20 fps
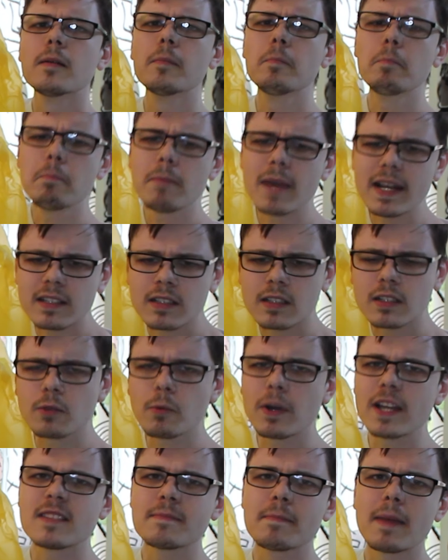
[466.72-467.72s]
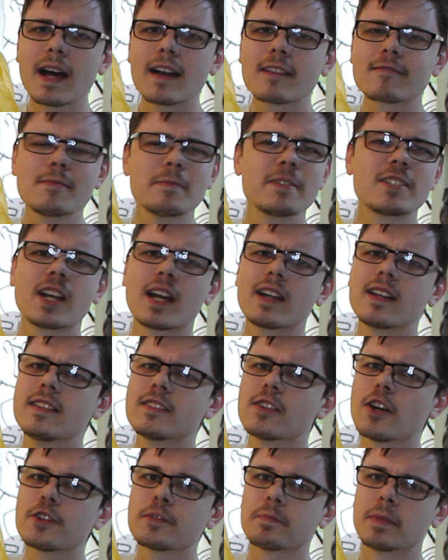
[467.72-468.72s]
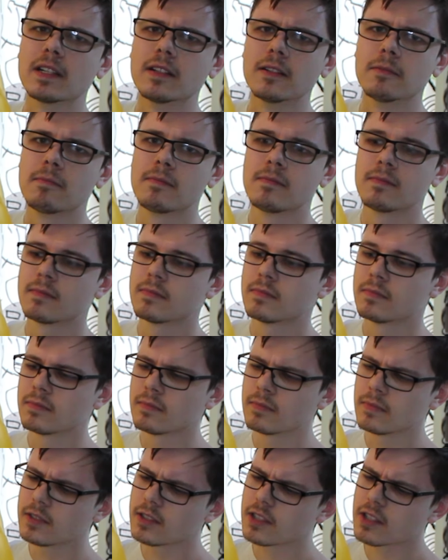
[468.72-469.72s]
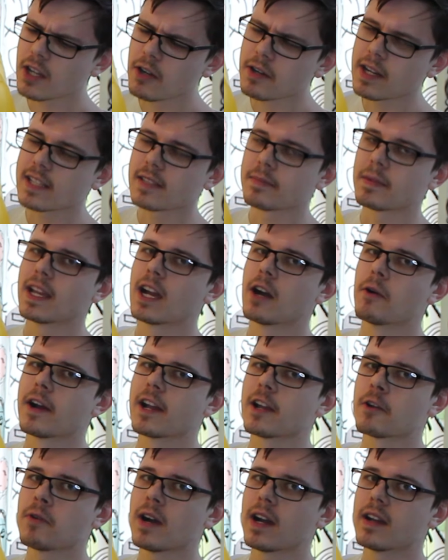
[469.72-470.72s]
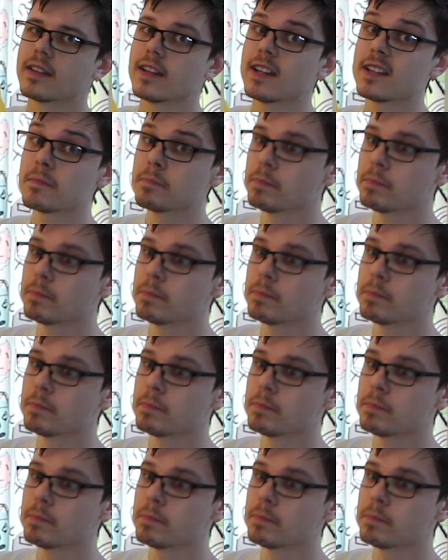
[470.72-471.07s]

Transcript: medical waste bag from a Chinese hospital. Don't ask me how I acquired it,